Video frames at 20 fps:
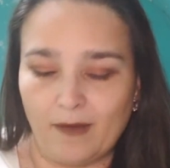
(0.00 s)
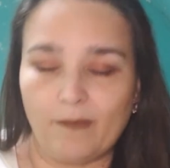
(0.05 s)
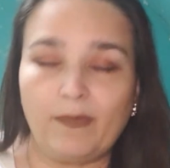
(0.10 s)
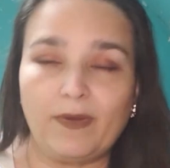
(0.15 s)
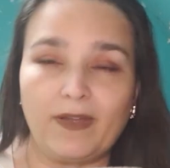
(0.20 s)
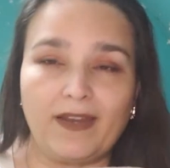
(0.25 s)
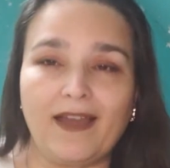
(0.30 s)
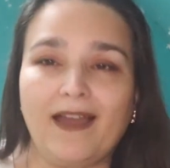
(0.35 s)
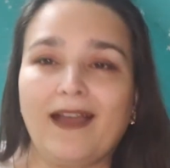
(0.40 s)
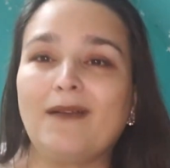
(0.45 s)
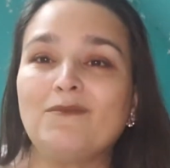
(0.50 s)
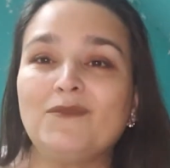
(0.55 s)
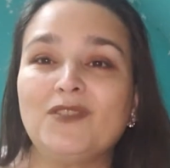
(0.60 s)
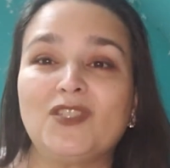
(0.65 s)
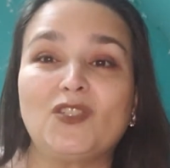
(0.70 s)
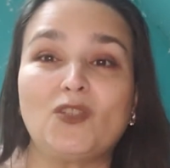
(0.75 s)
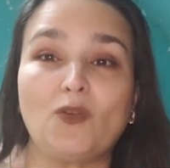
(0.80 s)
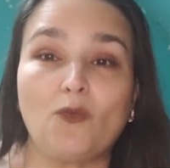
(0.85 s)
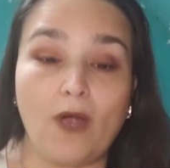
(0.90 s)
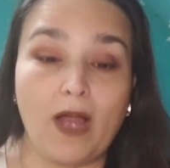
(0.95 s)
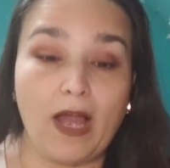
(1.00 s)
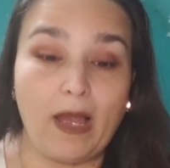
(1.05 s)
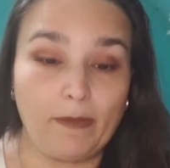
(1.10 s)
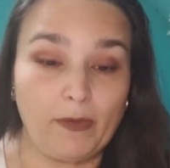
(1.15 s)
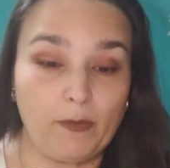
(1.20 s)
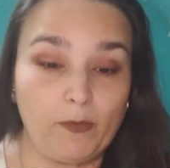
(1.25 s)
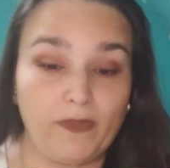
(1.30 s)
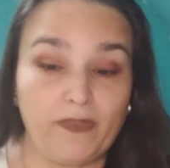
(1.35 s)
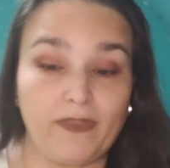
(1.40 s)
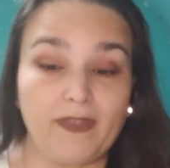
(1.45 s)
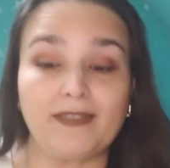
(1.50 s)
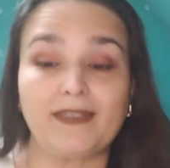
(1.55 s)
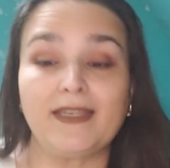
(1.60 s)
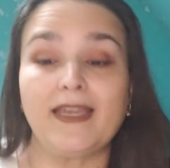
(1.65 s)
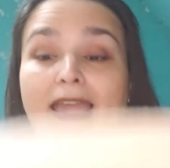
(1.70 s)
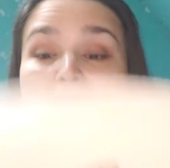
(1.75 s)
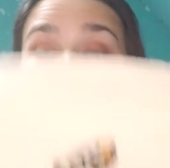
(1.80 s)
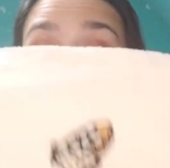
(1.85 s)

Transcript: But I'm so happy with this.